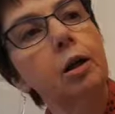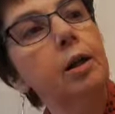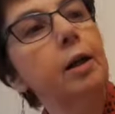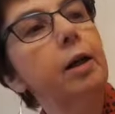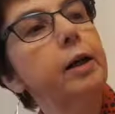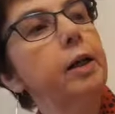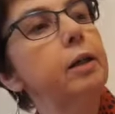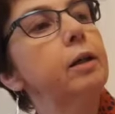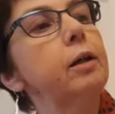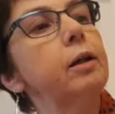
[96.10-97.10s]

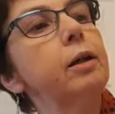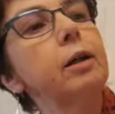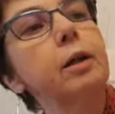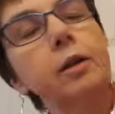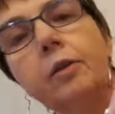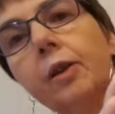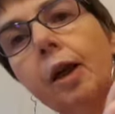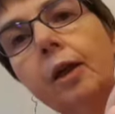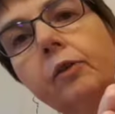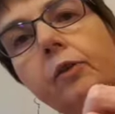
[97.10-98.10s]
like
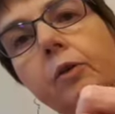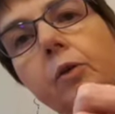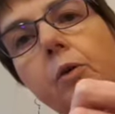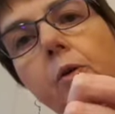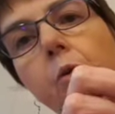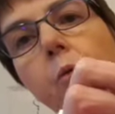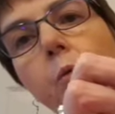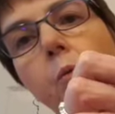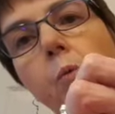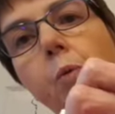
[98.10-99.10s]
that
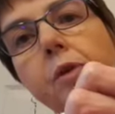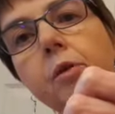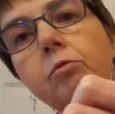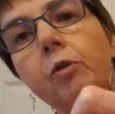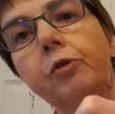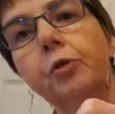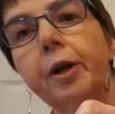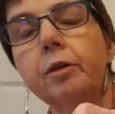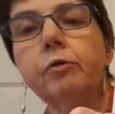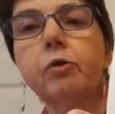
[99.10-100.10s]
with a ruffle
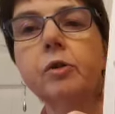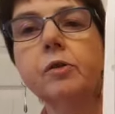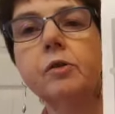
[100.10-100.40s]
down the front.